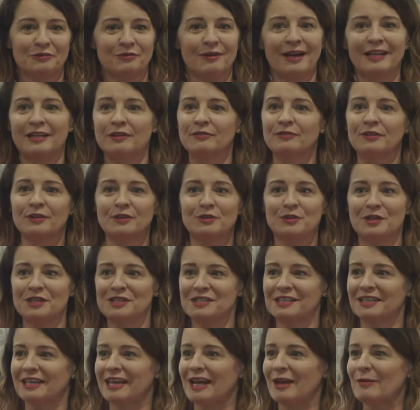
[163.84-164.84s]
ran a
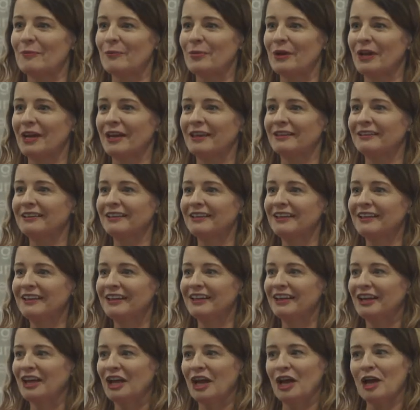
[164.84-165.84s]
fundraising campaign.
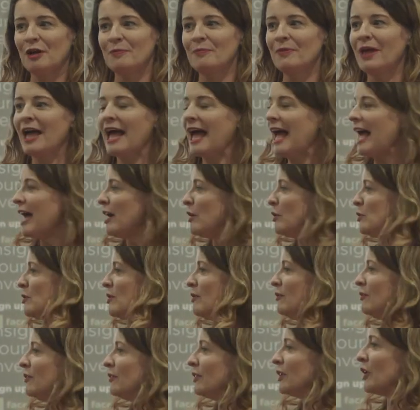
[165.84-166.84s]
How
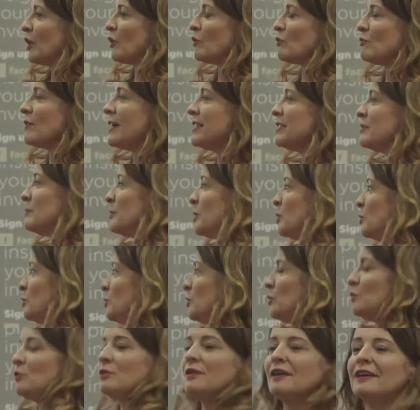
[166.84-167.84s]
credible do
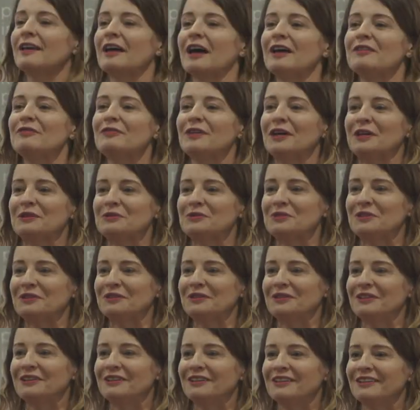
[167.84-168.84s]
you think I felt?
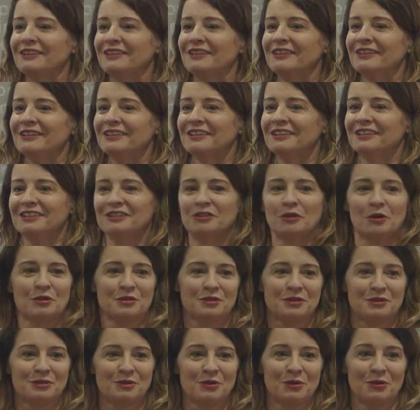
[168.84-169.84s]
Not
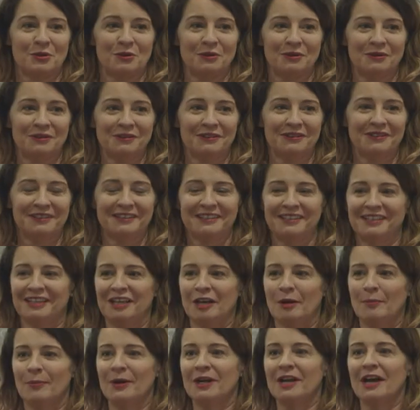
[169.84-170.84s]
at all.
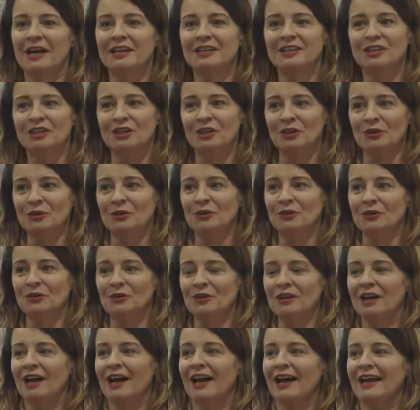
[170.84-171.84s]
But I knew
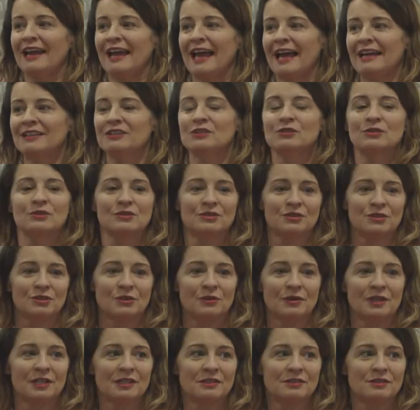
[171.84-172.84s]
I had to do
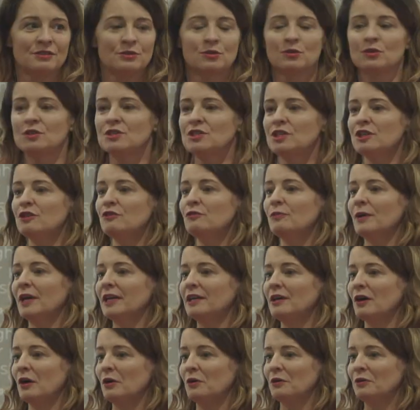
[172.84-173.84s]
it to achieve my
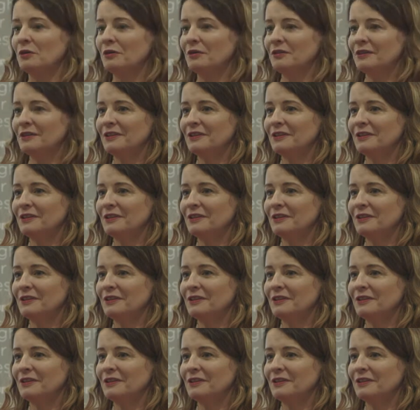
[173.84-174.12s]
goal.